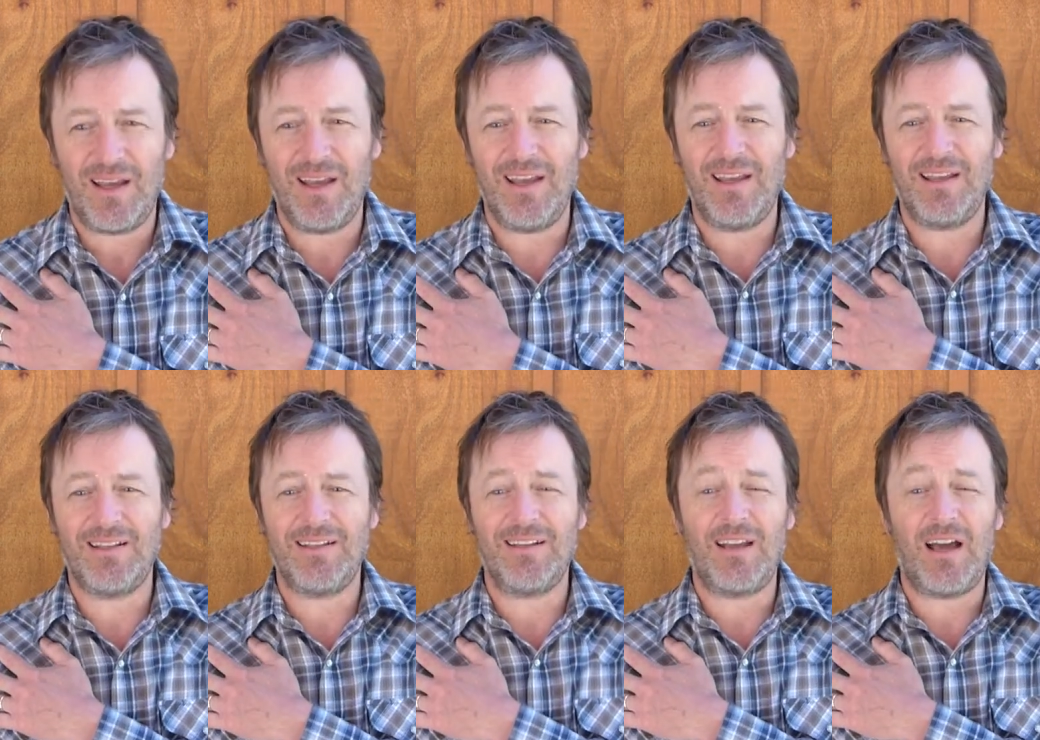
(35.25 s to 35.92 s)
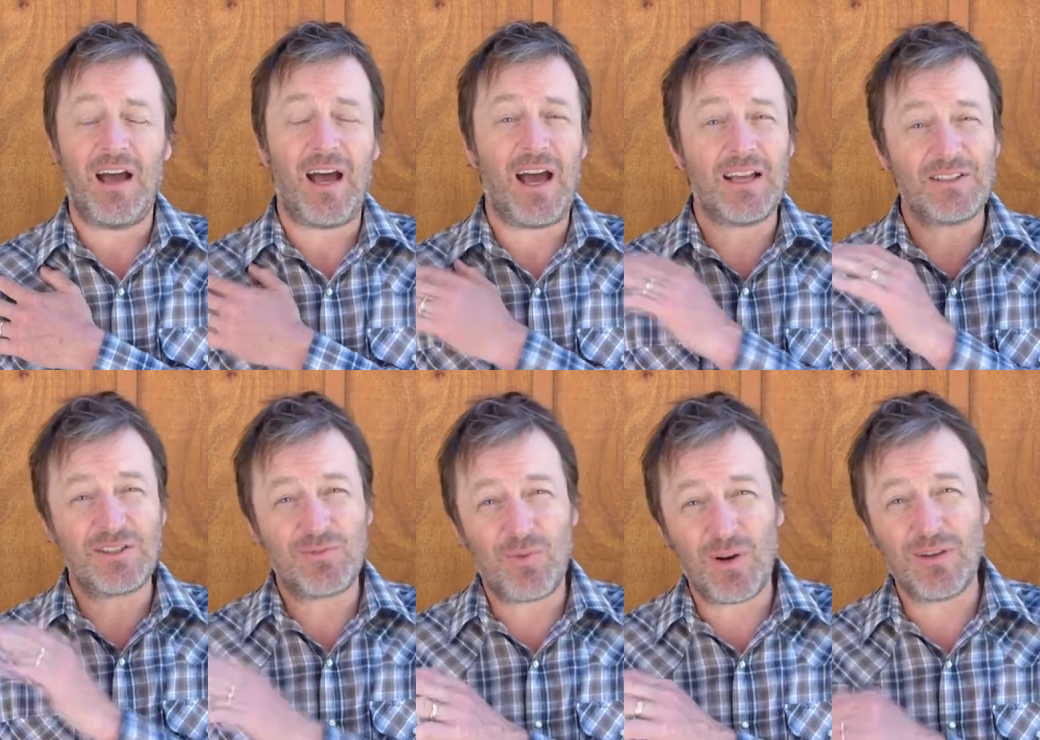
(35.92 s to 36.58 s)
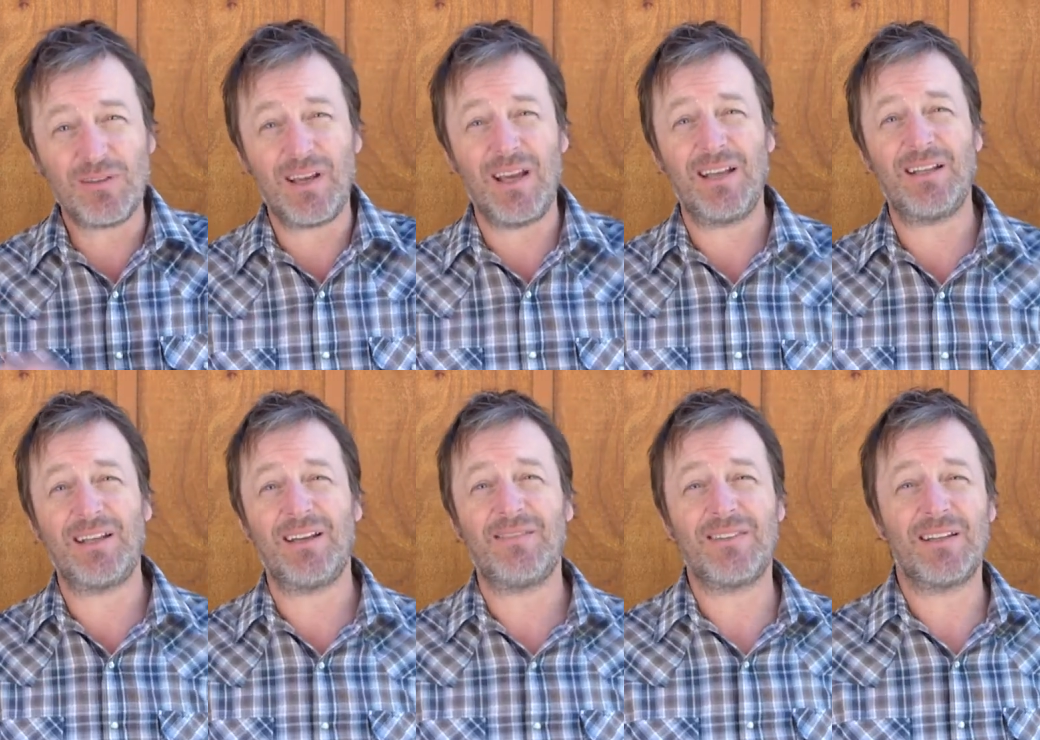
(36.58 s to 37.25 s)
and I swear the
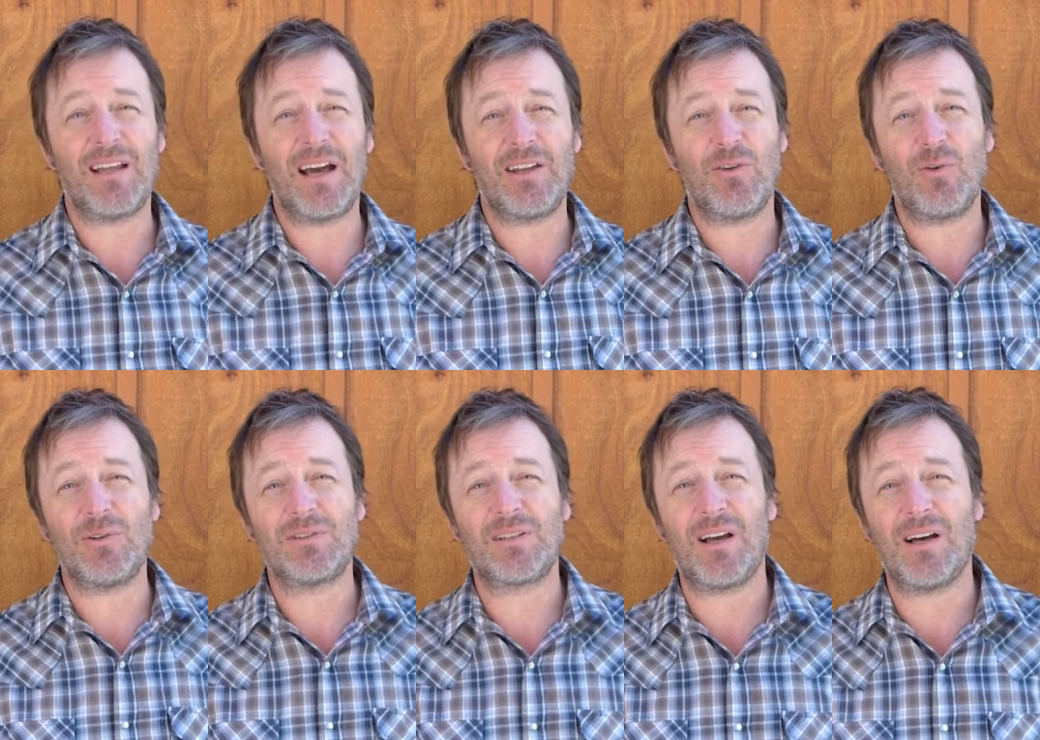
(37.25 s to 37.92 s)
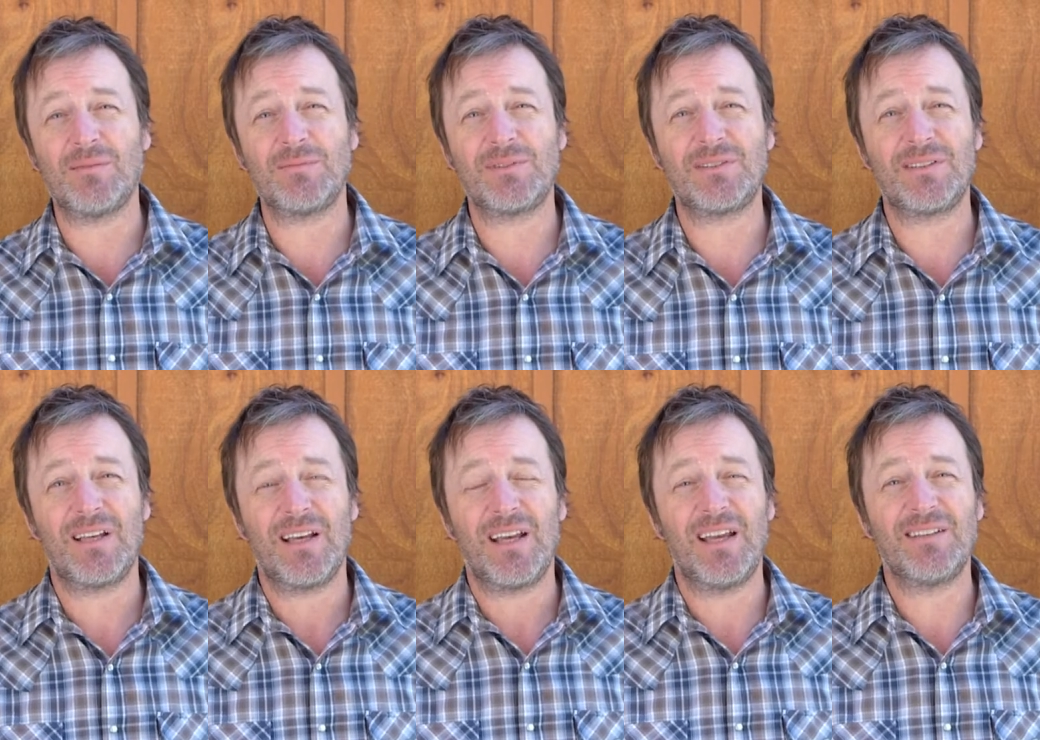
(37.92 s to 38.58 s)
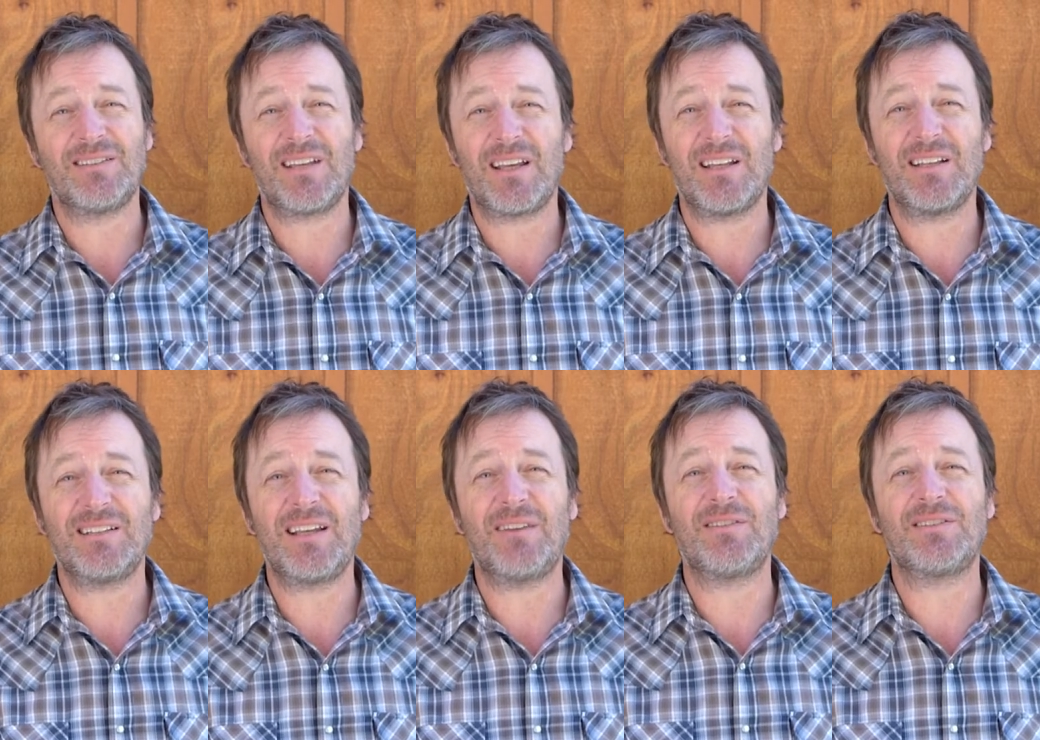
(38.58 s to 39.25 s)
ending of The Night Always Comes isn't going
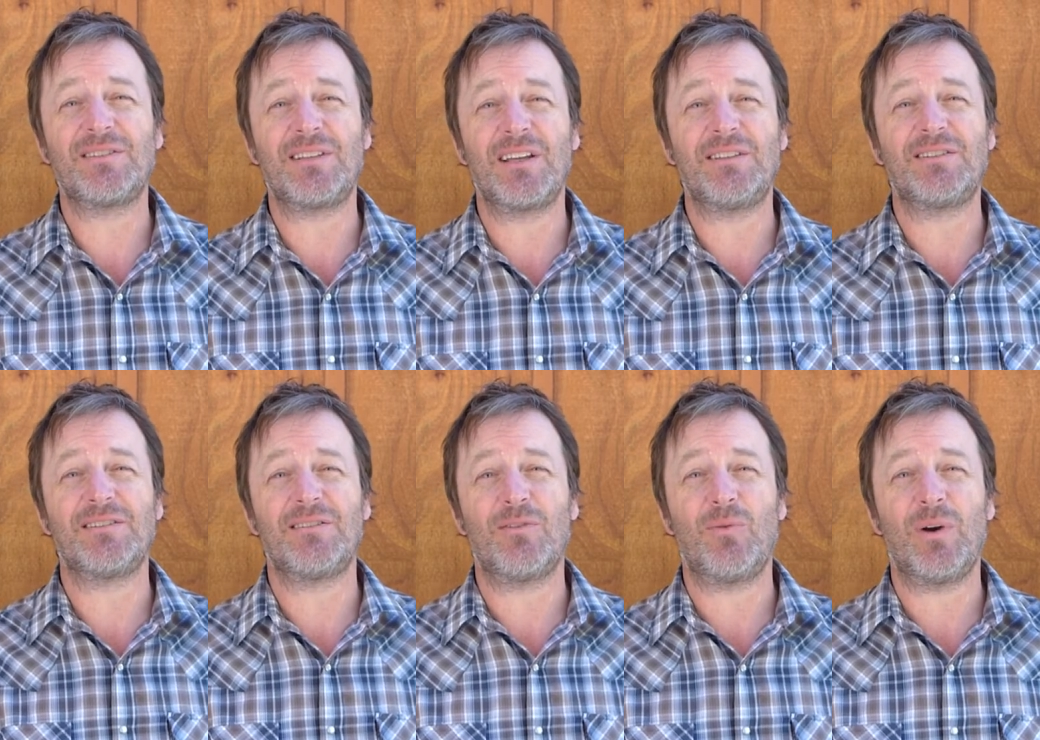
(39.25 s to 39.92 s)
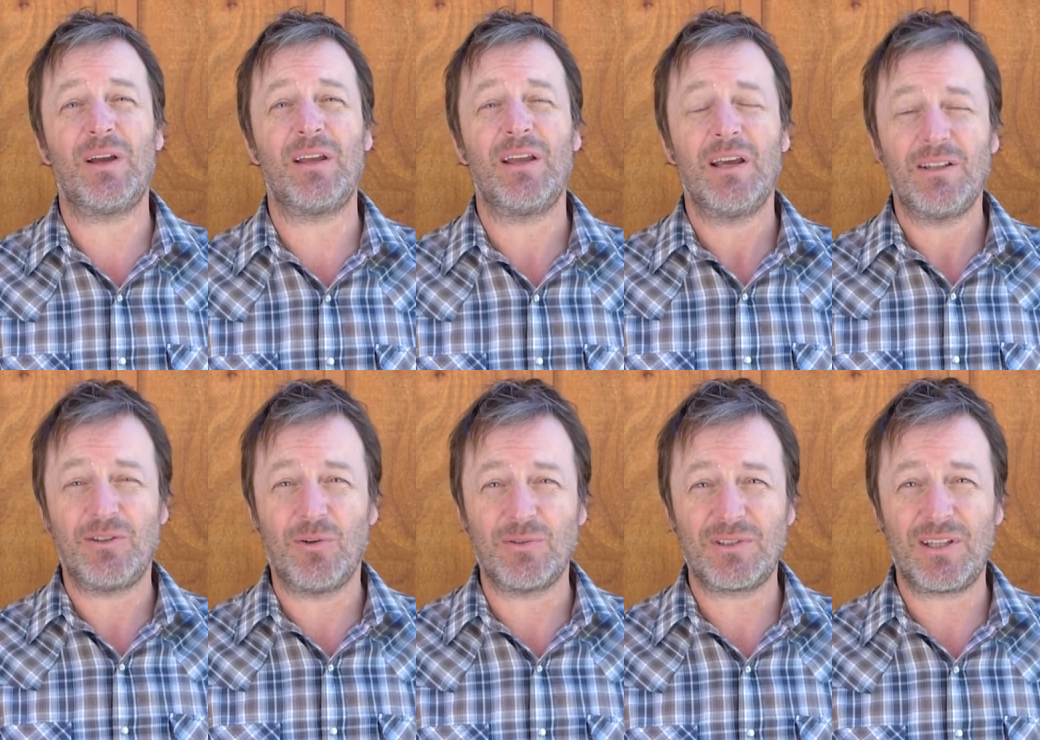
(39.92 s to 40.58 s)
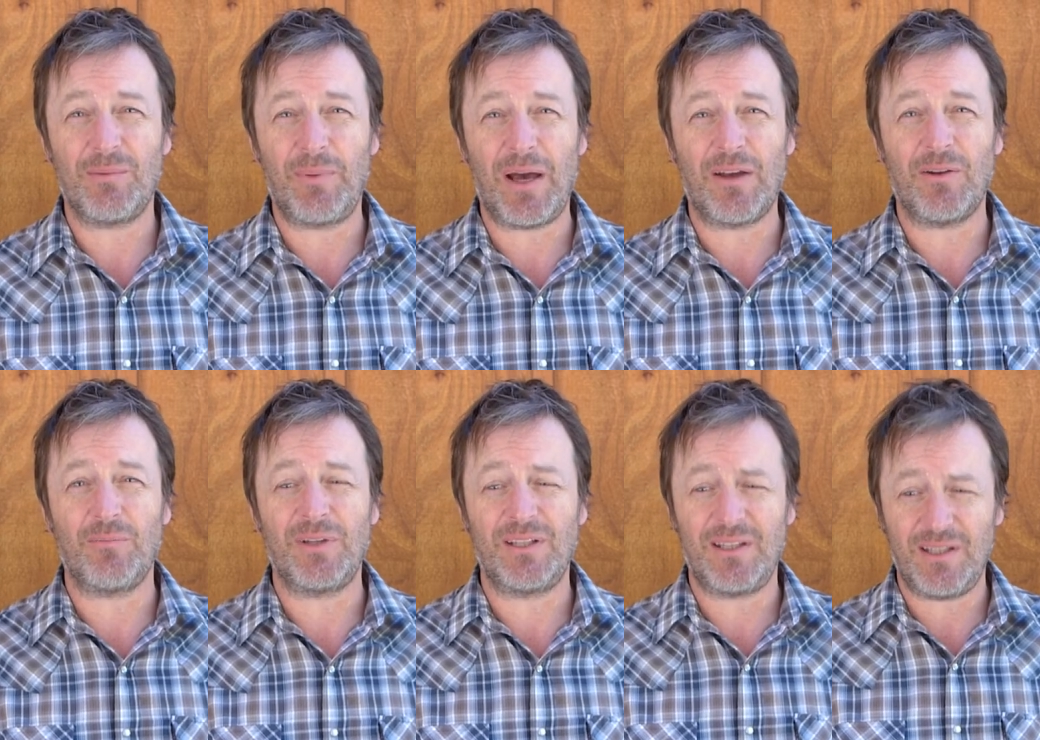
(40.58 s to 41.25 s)
to devastate you the way Don't Skip
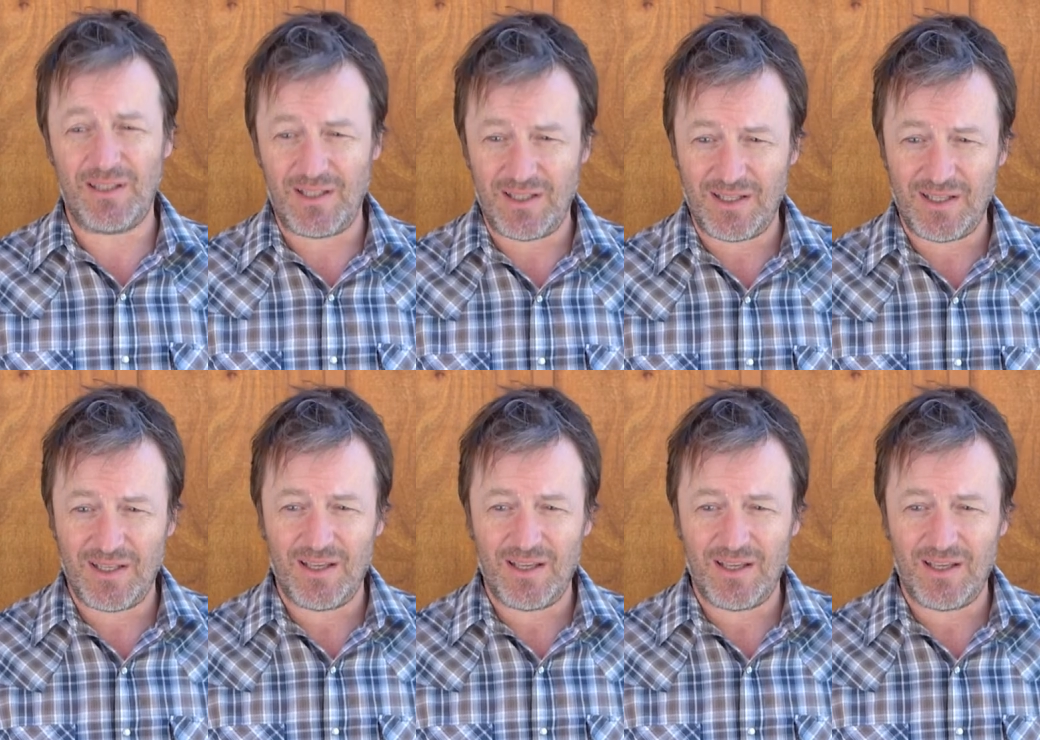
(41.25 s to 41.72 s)
Out on Me did.